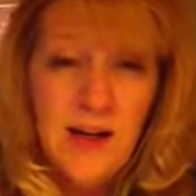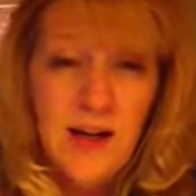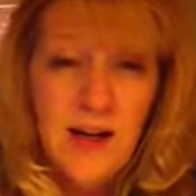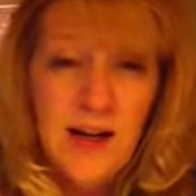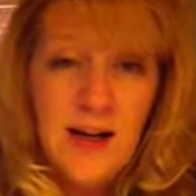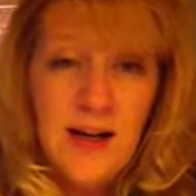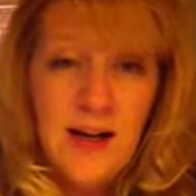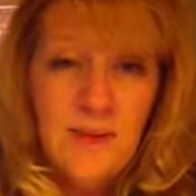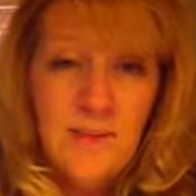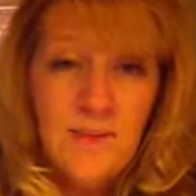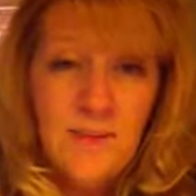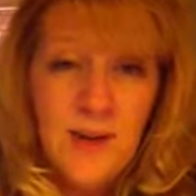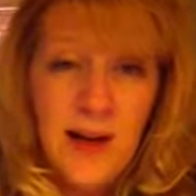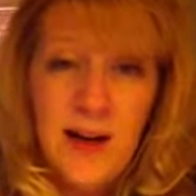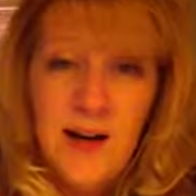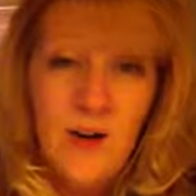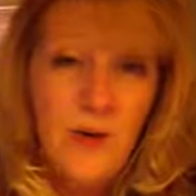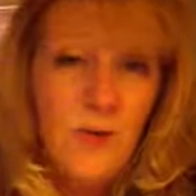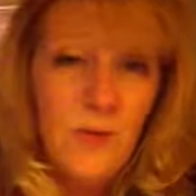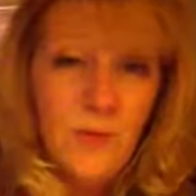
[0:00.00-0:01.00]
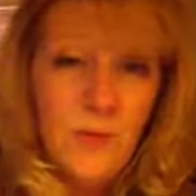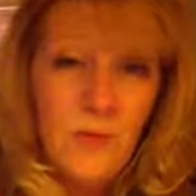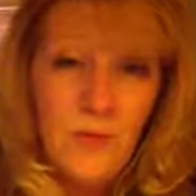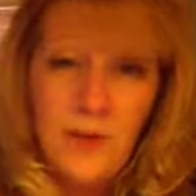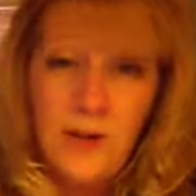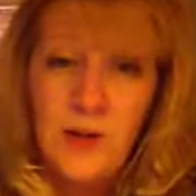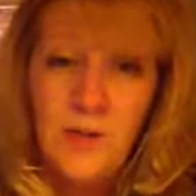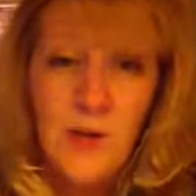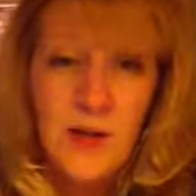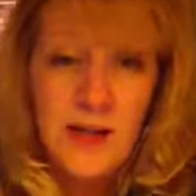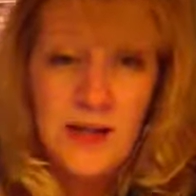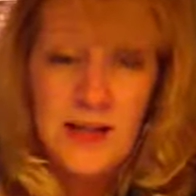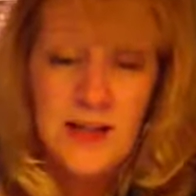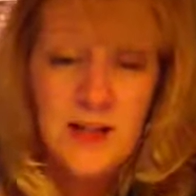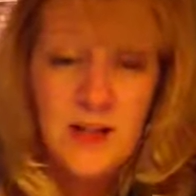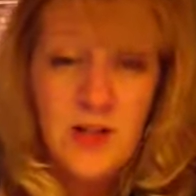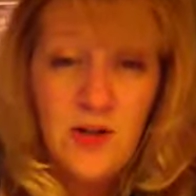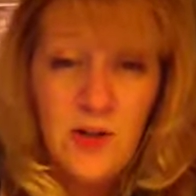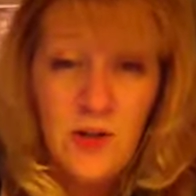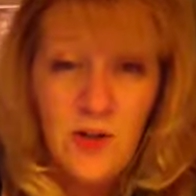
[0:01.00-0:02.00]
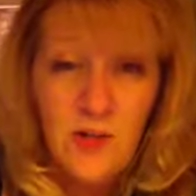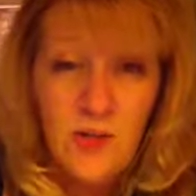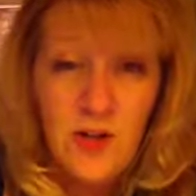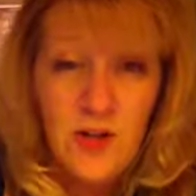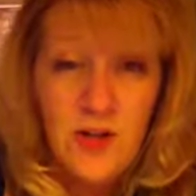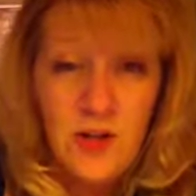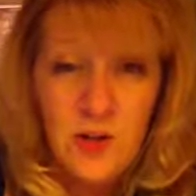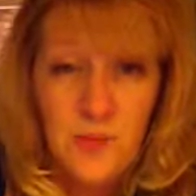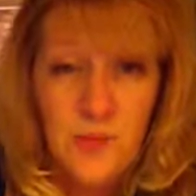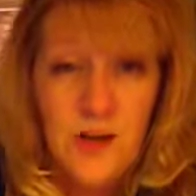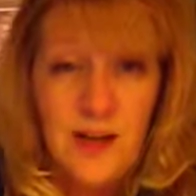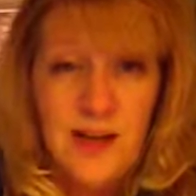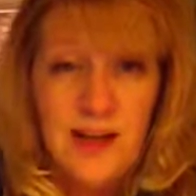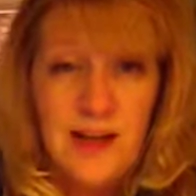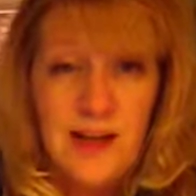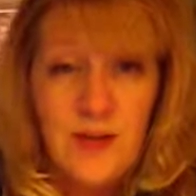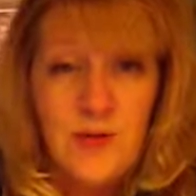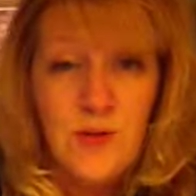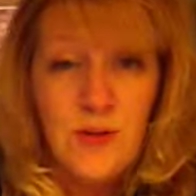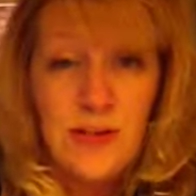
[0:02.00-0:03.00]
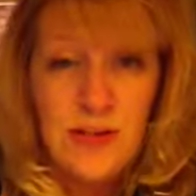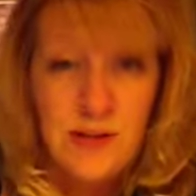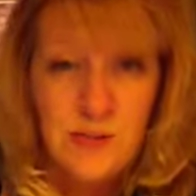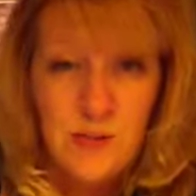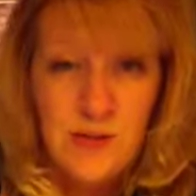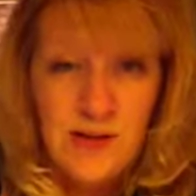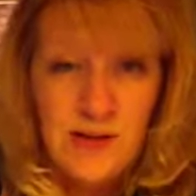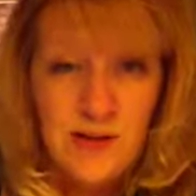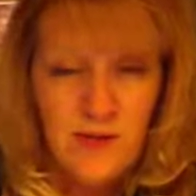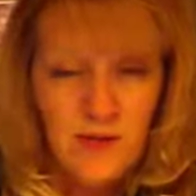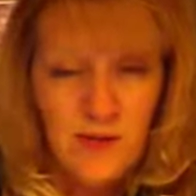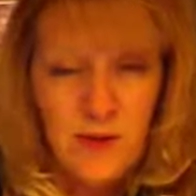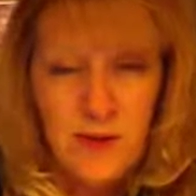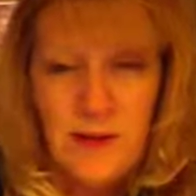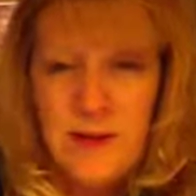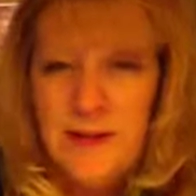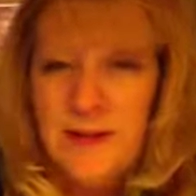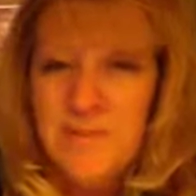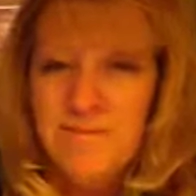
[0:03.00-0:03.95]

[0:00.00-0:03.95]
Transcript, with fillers: Um, I don't really want to continue our friendship, but I'd like to at least be civil.